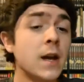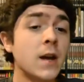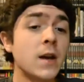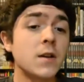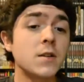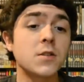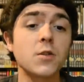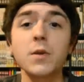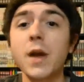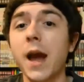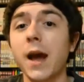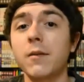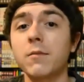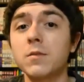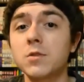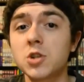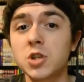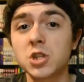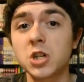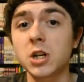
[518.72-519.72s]
So yeah,
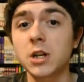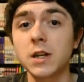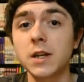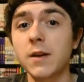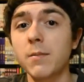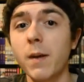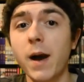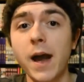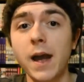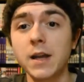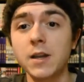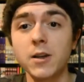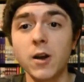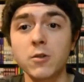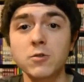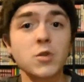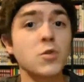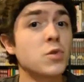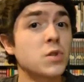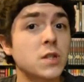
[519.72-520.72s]
just gonna give my,
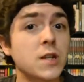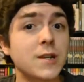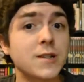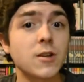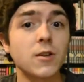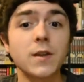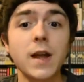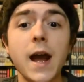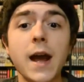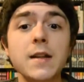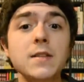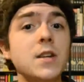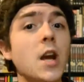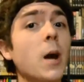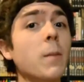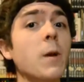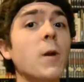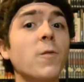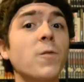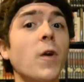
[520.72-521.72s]
2 cents on that.
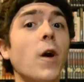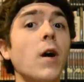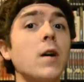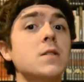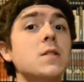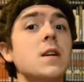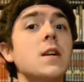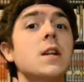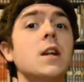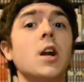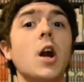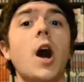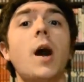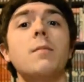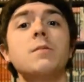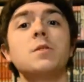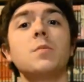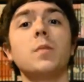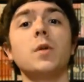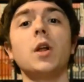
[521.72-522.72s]
Tell me your thoughts in the
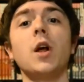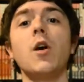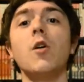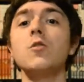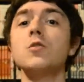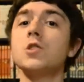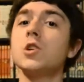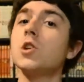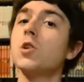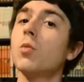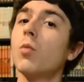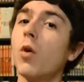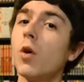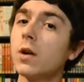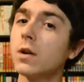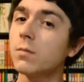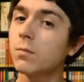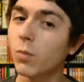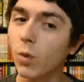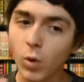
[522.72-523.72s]
comments below. Do you
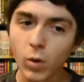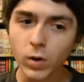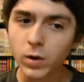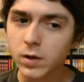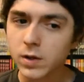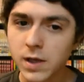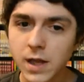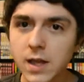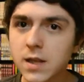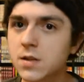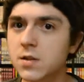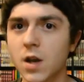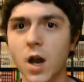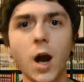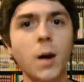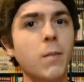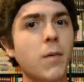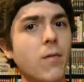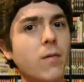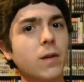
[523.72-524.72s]
want more
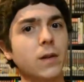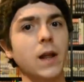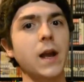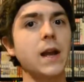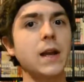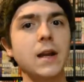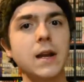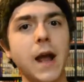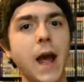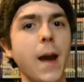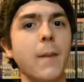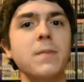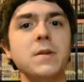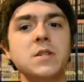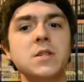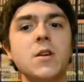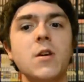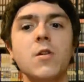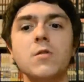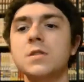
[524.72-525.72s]
Gintama-related
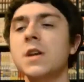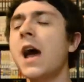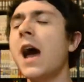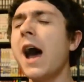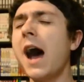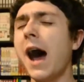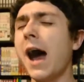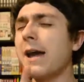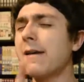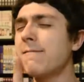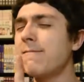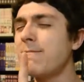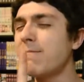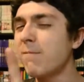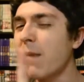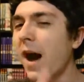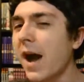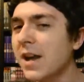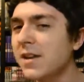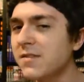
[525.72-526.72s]
episodes? I
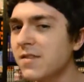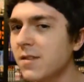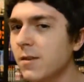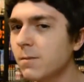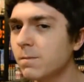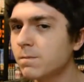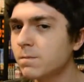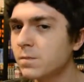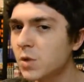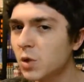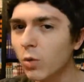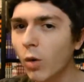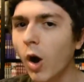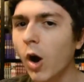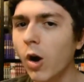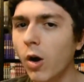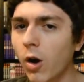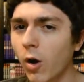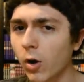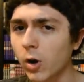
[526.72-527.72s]
might do
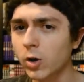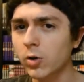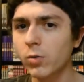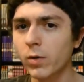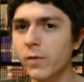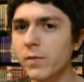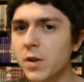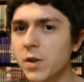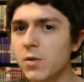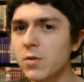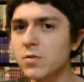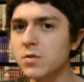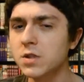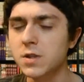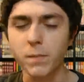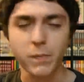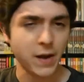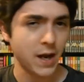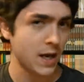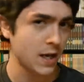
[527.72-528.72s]
arc reviews,
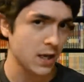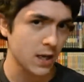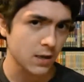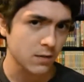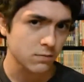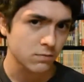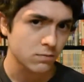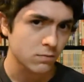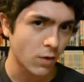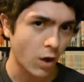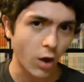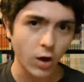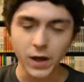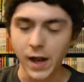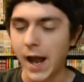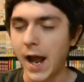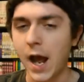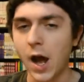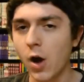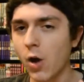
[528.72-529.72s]
depending on
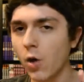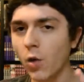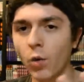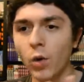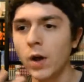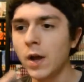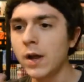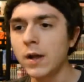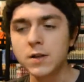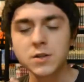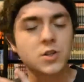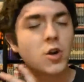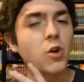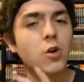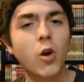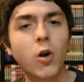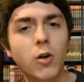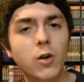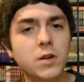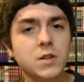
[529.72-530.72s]
how certain
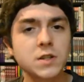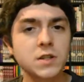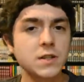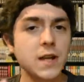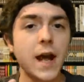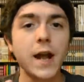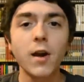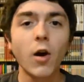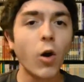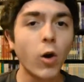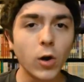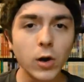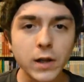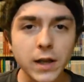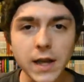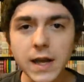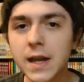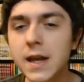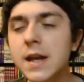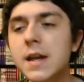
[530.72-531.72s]
arcs said
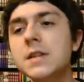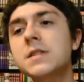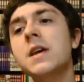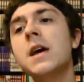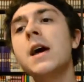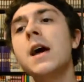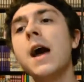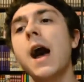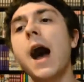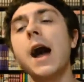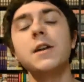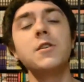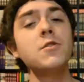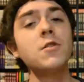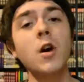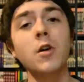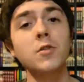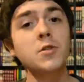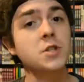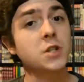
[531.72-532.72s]
arc is. I do
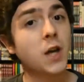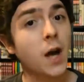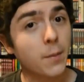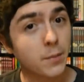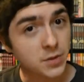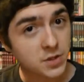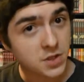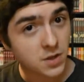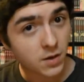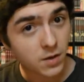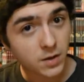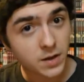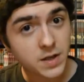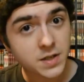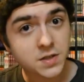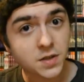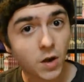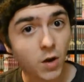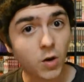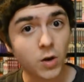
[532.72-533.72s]
know there's a couple
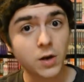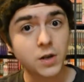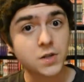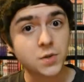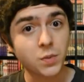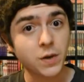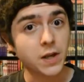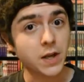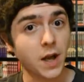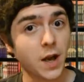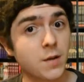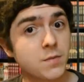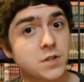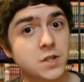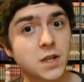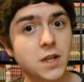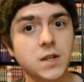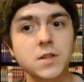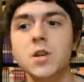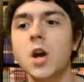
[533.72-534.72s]
serious arcs when it comes to
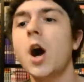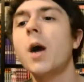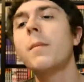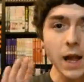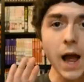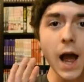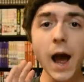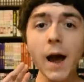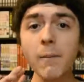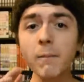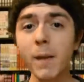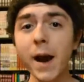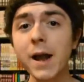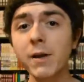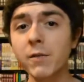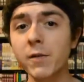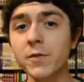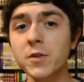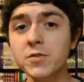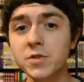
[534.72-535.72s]
Gintama. I might
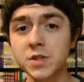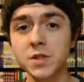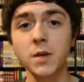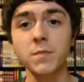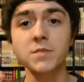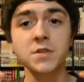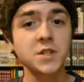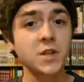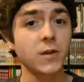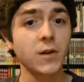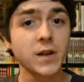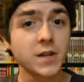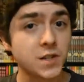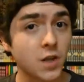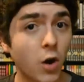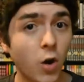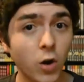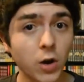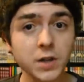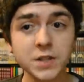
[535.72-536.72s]
review some serious
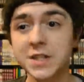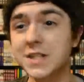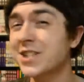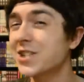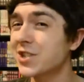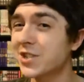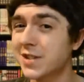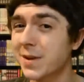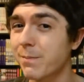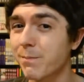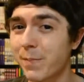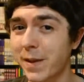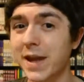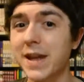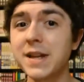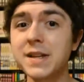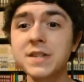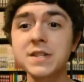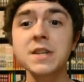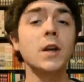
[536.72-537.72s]
arcs. It just
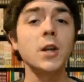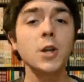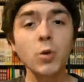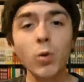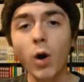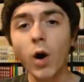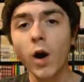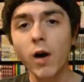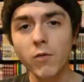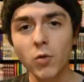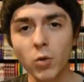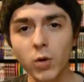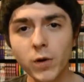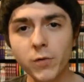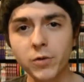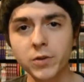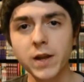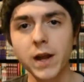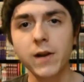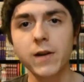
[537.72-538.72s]
depends. You all have a
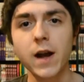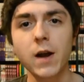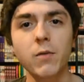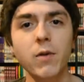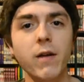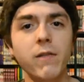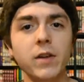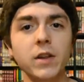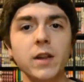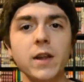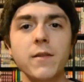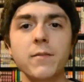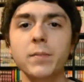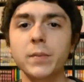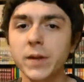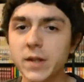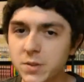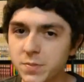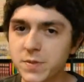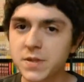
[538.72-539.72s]
wonderful day or not, wherever you live.
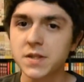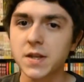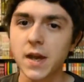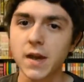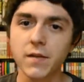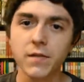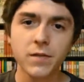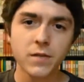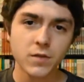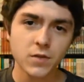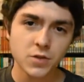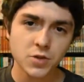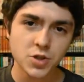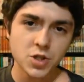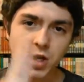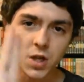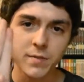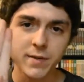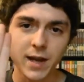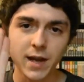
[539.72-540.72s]
Please be safe.
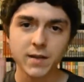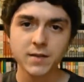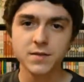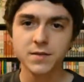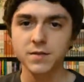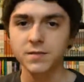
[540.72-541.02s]
Chibi out.